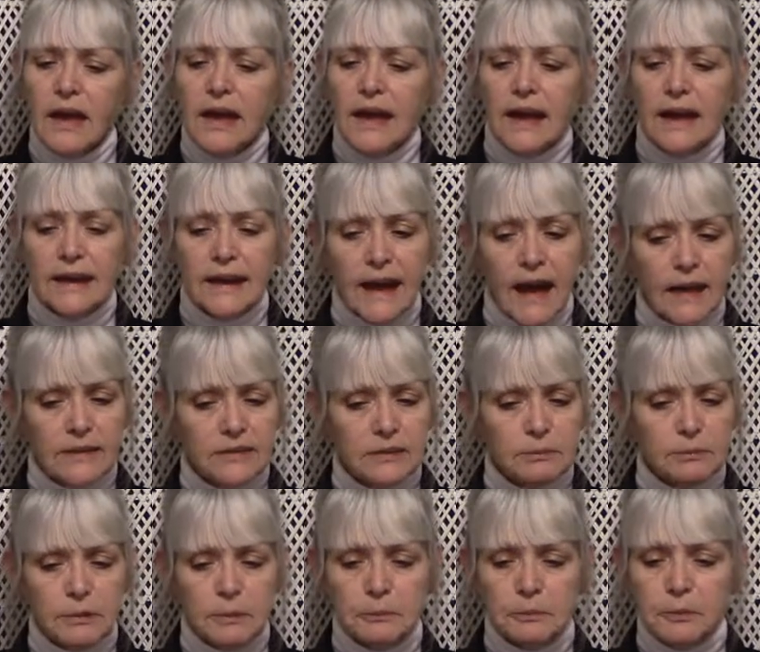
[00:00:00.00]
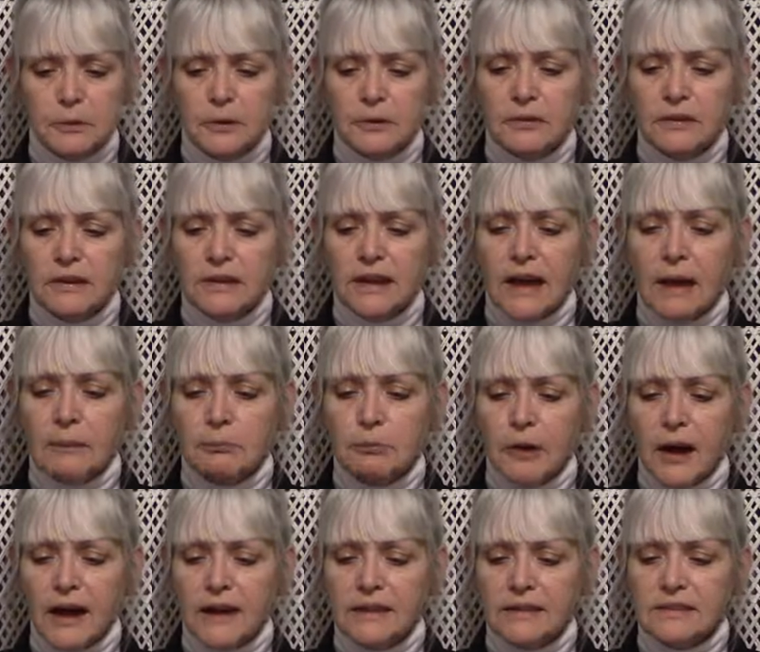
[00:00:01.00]
It hasn't been proven yet,
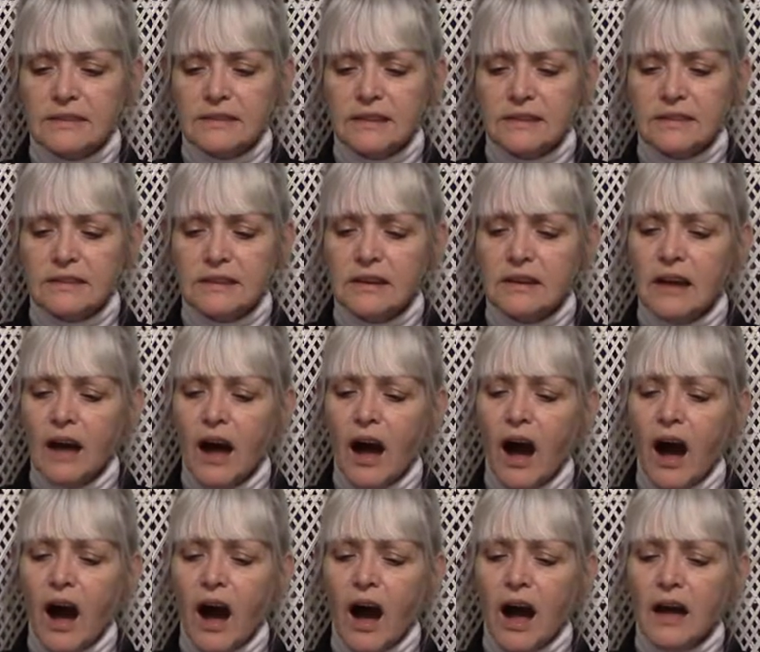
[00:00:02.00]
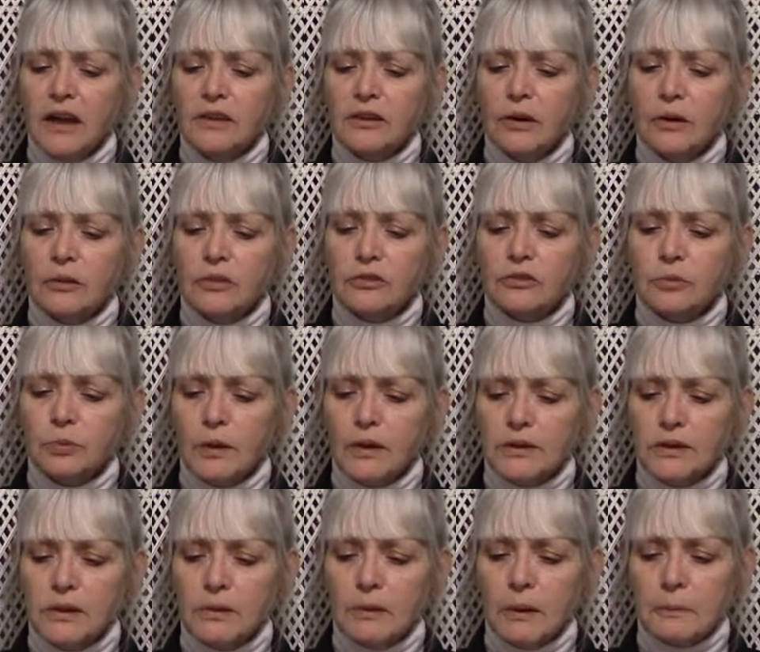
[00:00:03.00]
Brad insisted. I noticed while
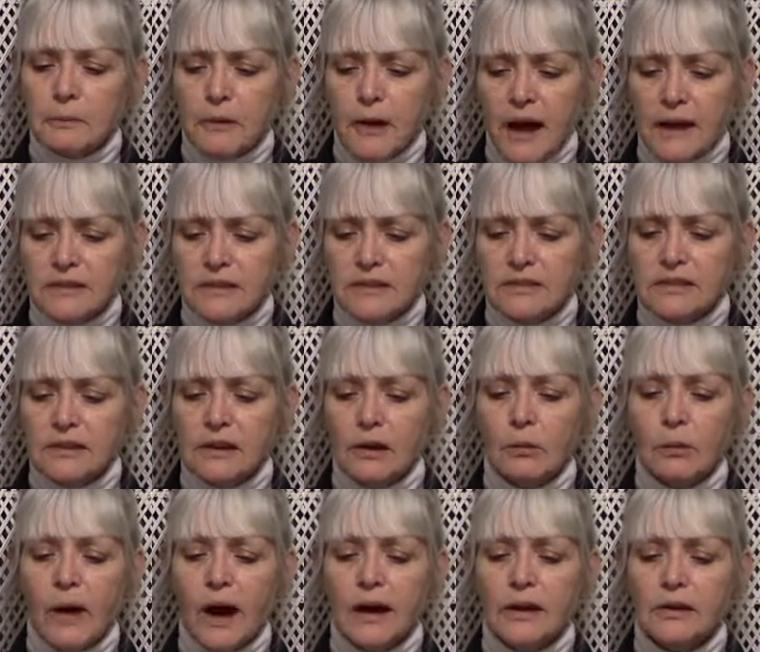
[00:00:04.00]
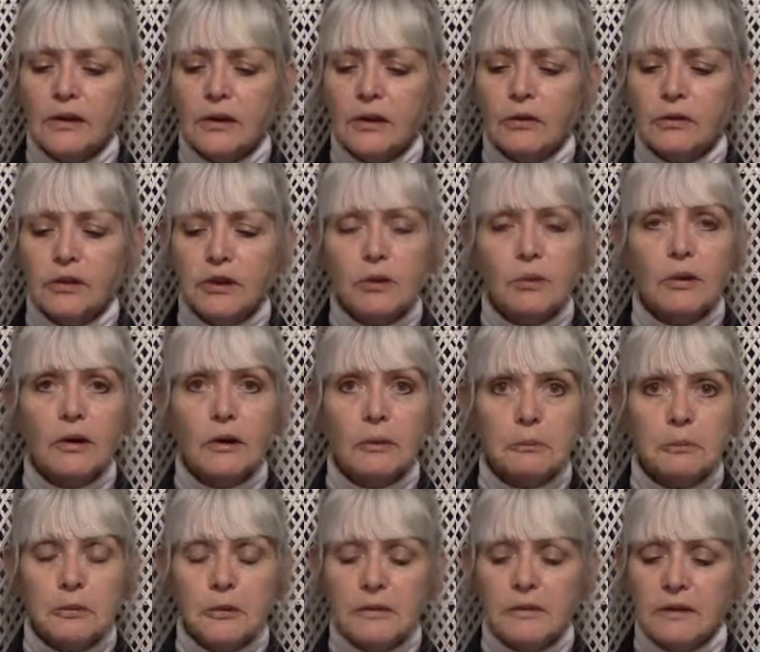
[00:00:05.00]
you were practicing a while ago you were
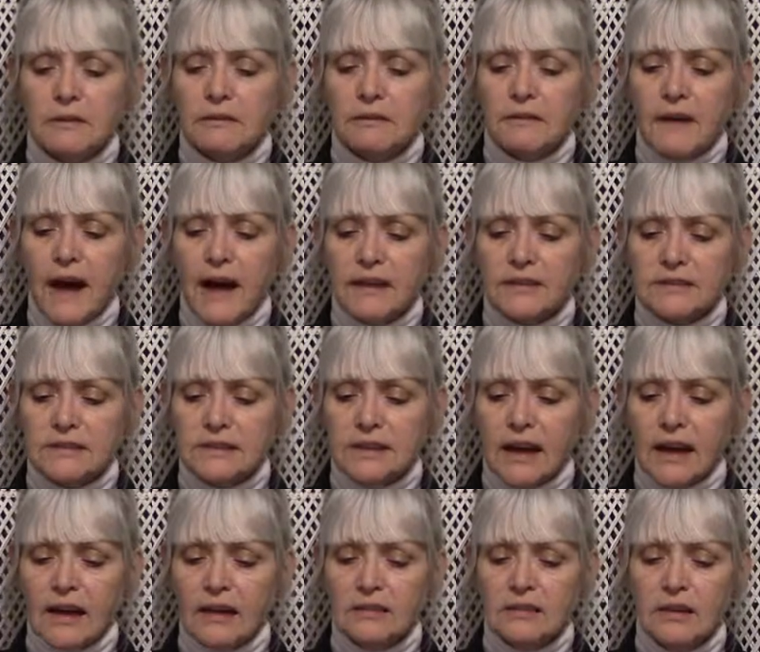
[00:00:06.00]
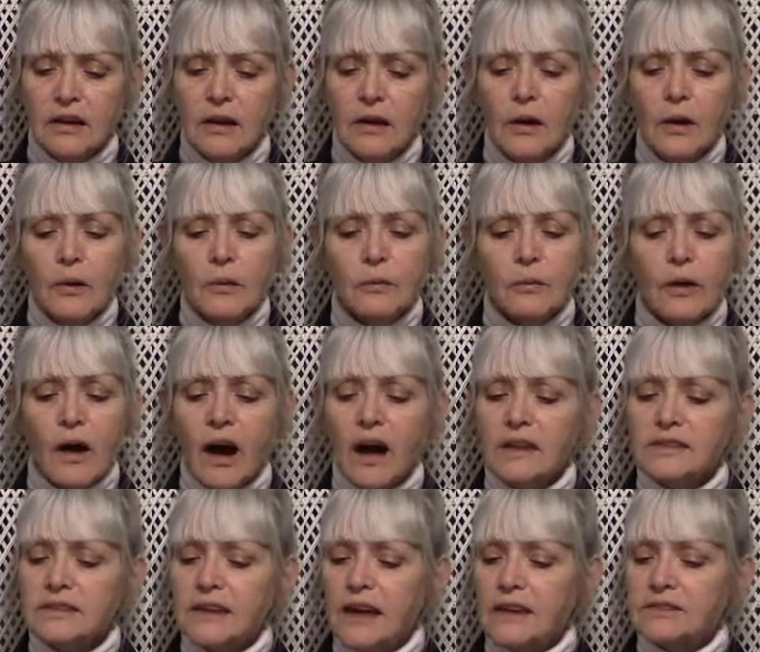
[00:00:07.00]
improving fast, Dan.
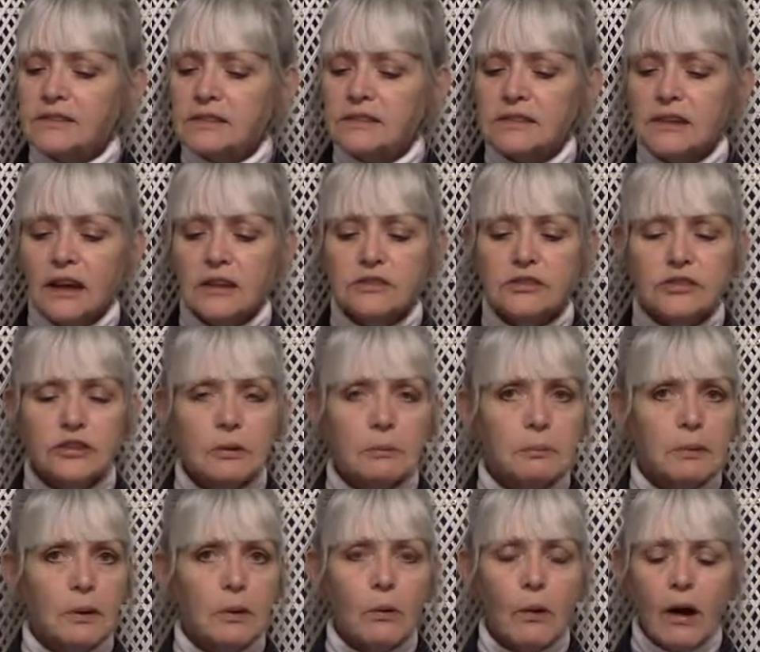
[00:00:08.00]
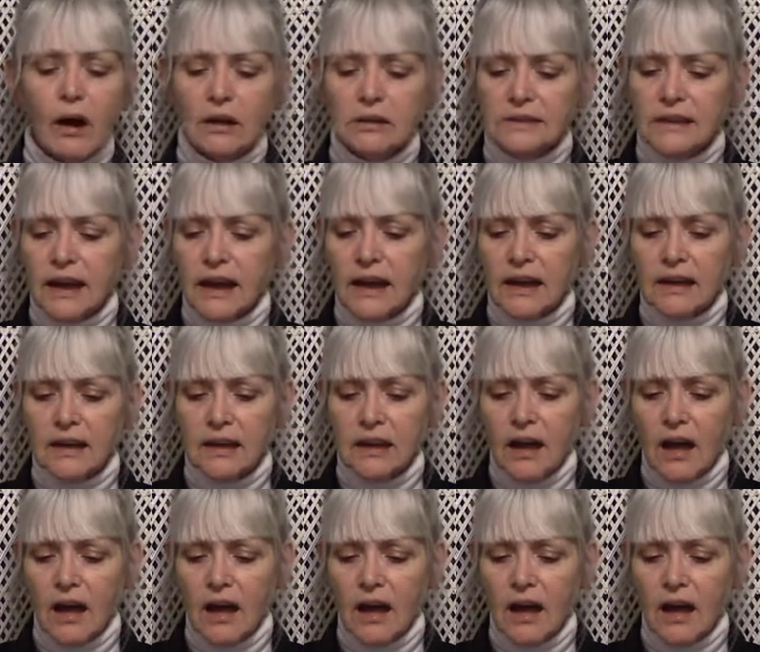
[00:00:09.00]
Ross hasn't touched a bow all day.